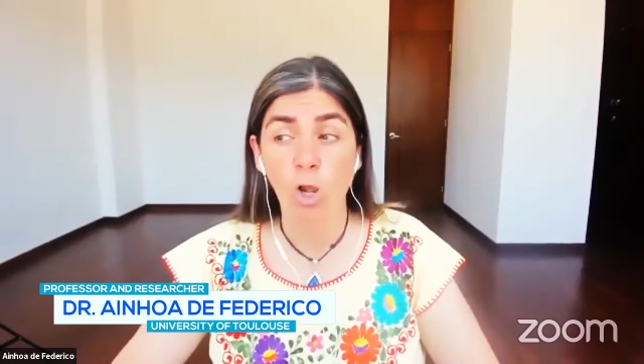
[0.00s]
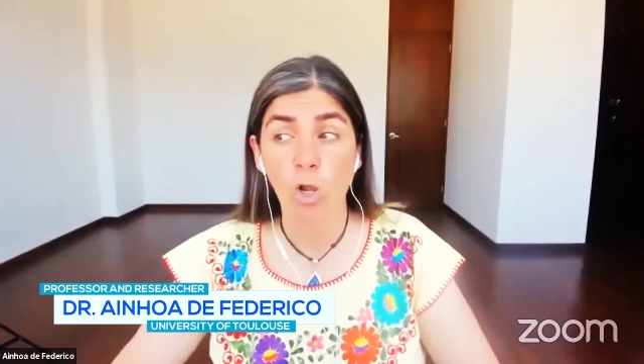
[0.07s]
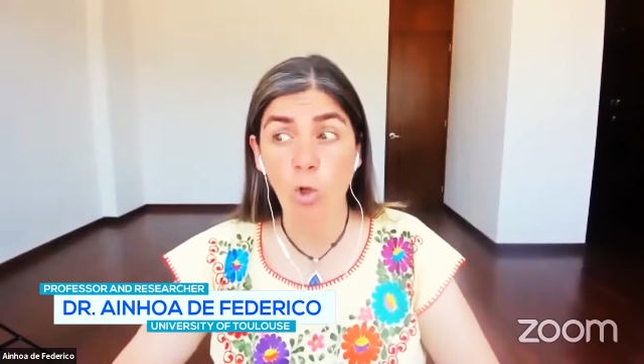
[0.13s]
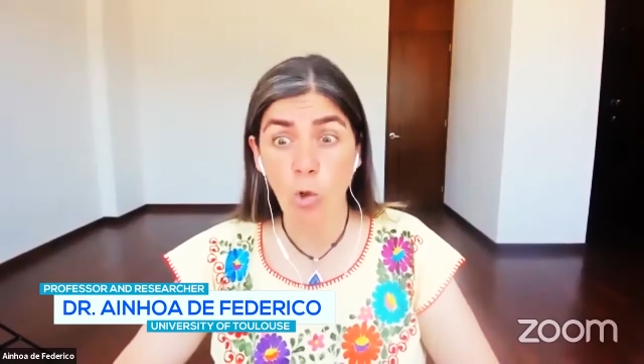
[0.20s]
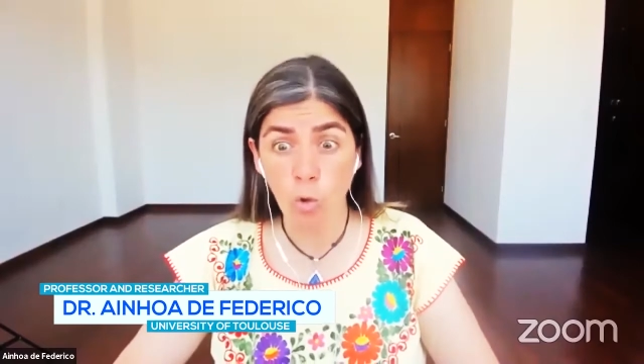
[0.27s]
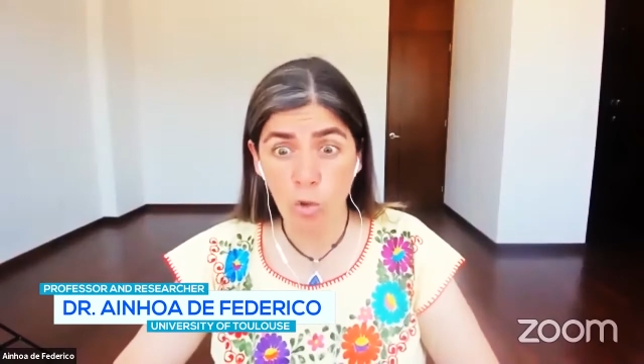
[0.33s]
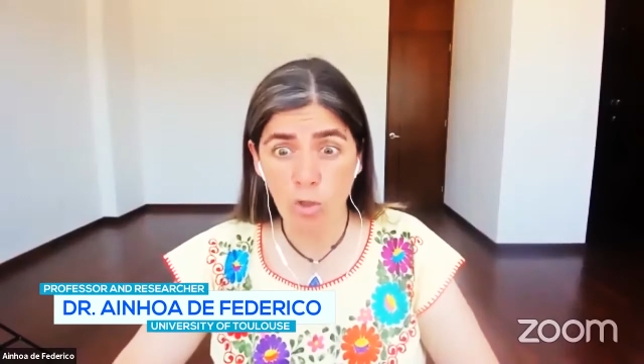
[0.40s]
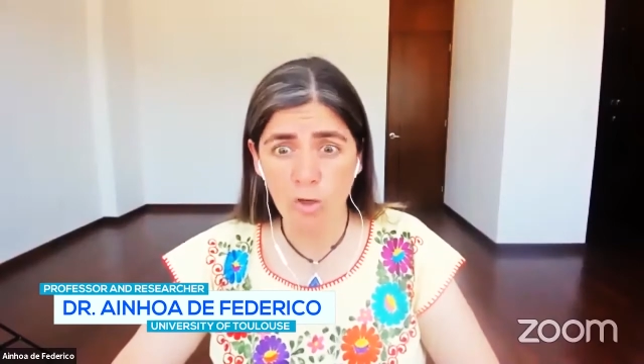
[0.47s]

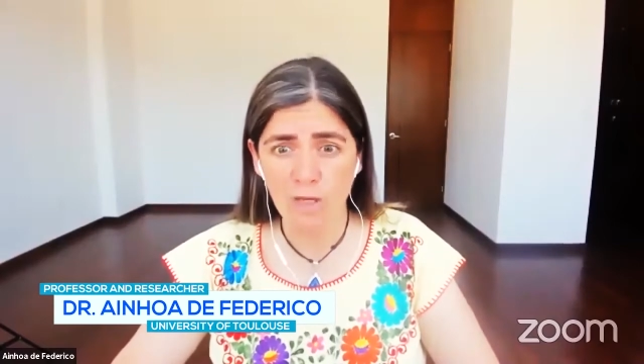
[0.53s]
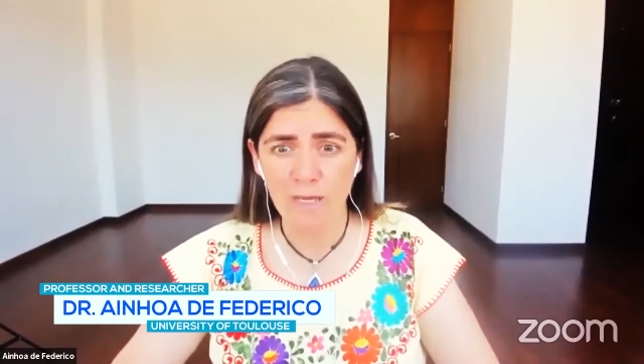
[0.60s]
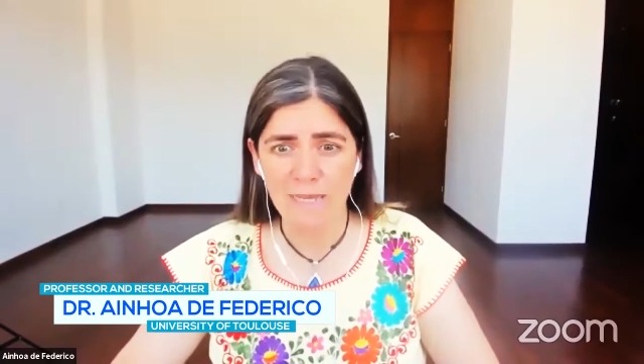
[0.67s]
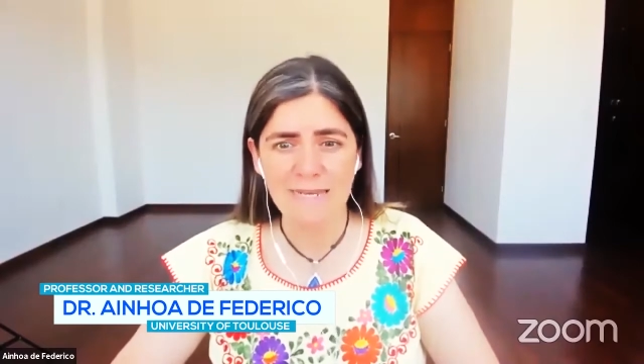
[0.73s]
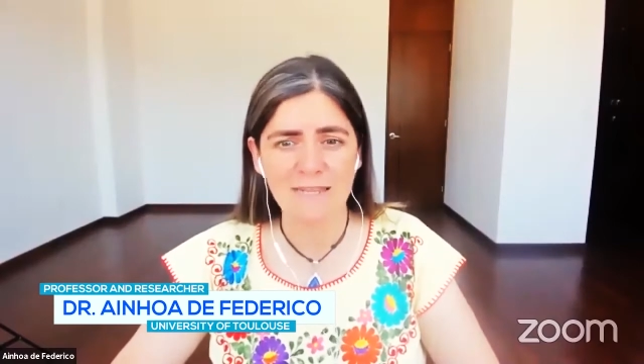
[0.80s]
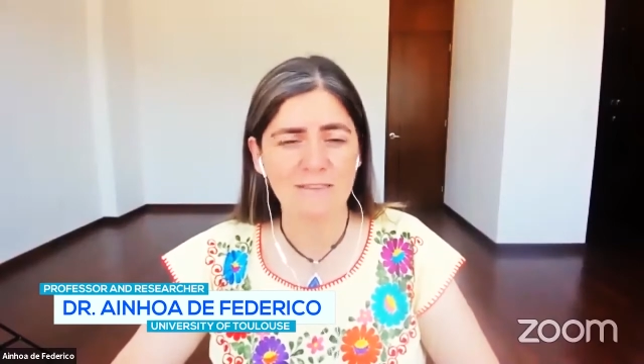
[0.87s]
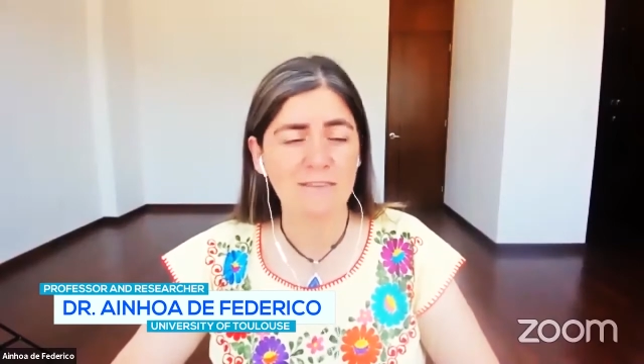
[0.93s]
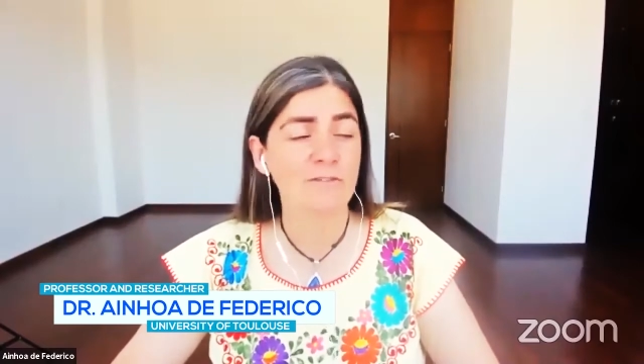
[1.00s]
look
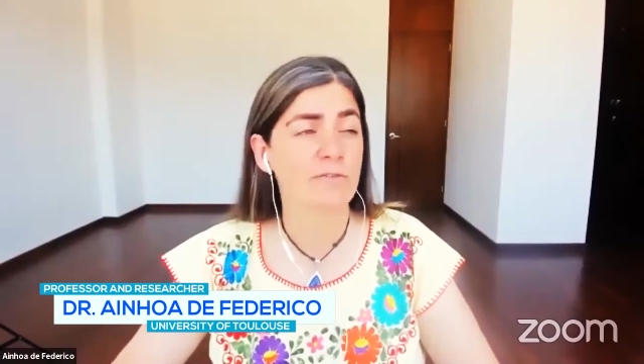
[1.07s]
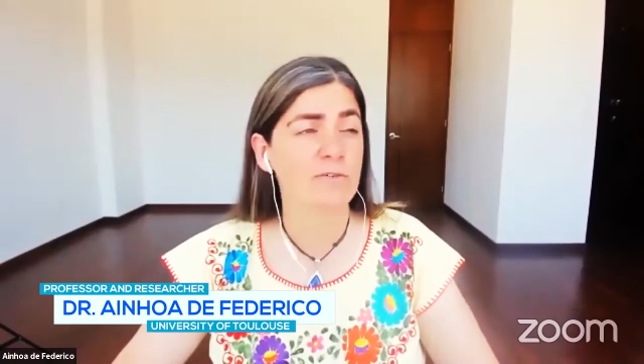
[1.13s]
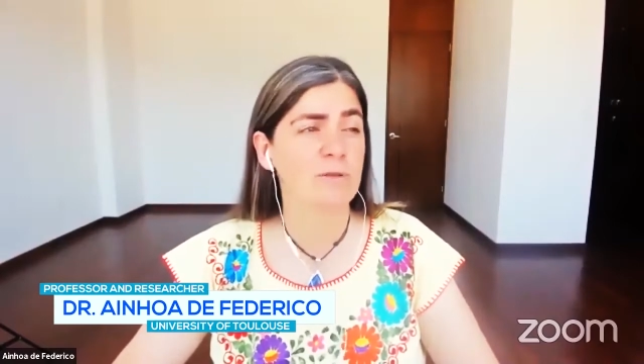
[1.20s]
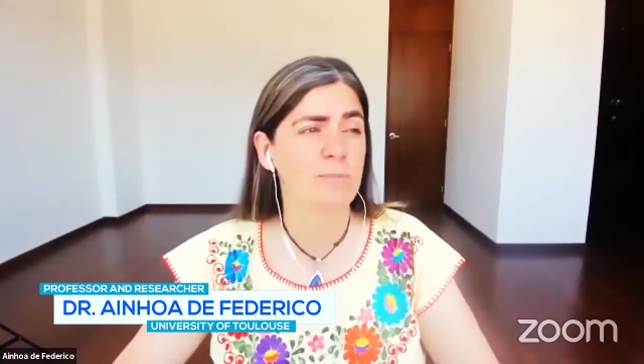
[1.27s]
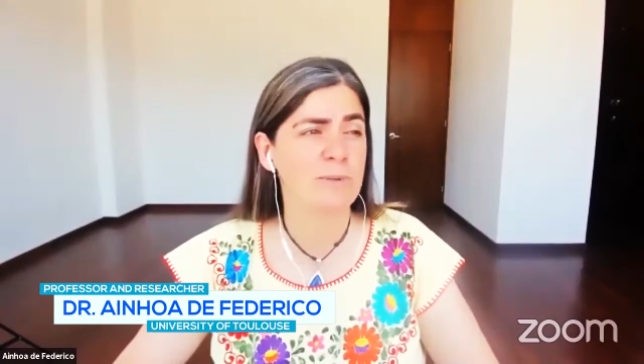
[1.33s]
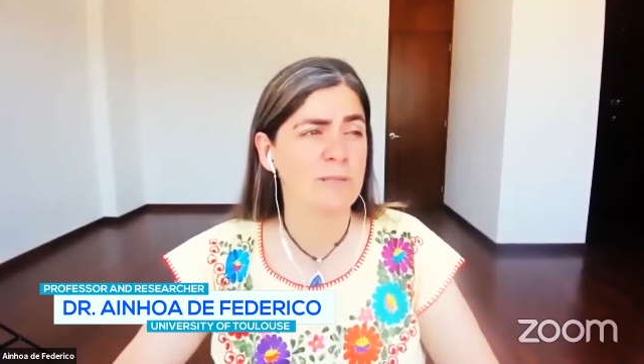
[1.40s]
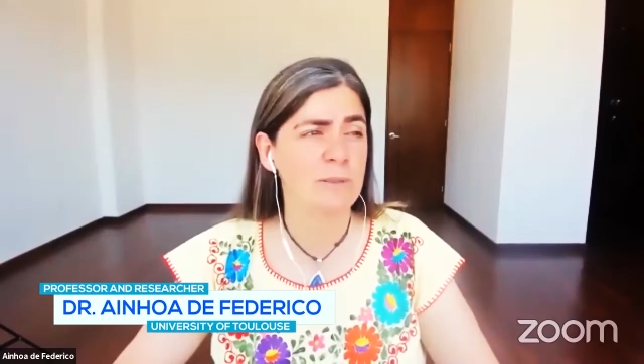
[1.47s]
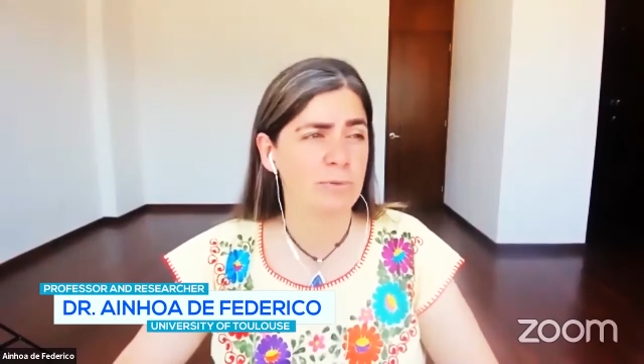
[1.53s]
in a
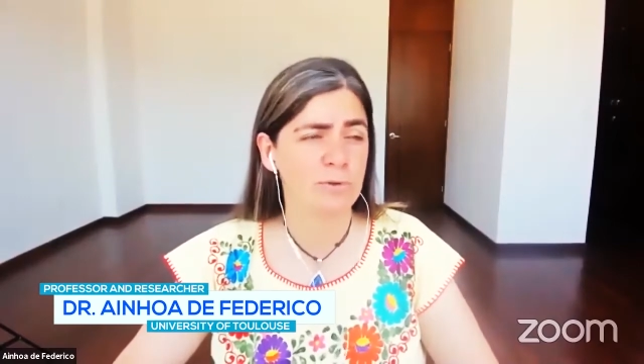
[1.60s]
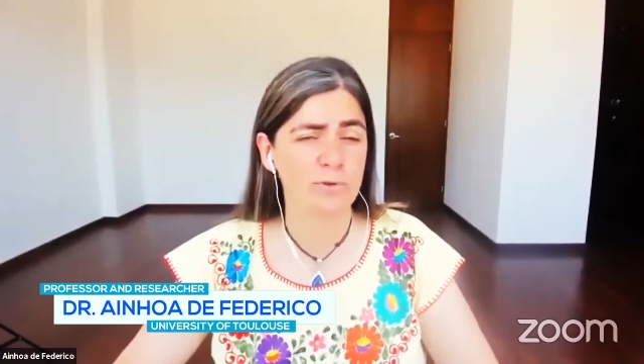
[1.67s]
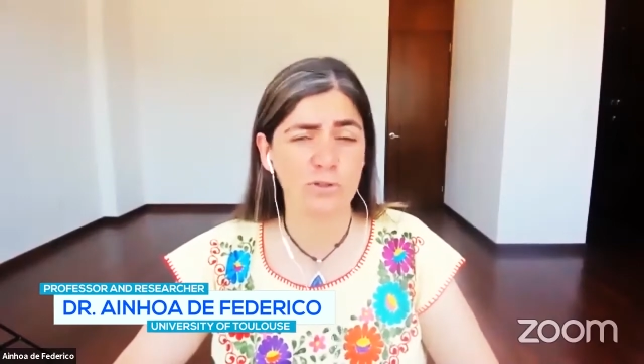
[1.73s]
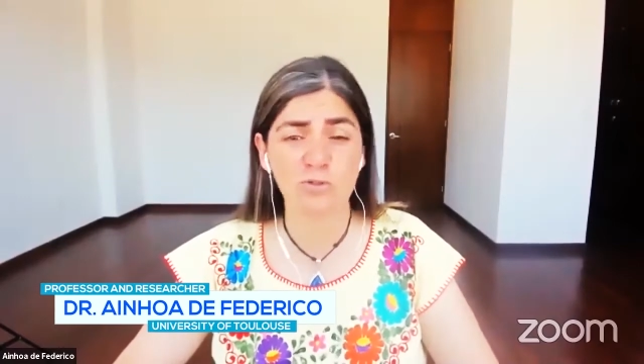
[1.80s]
different people,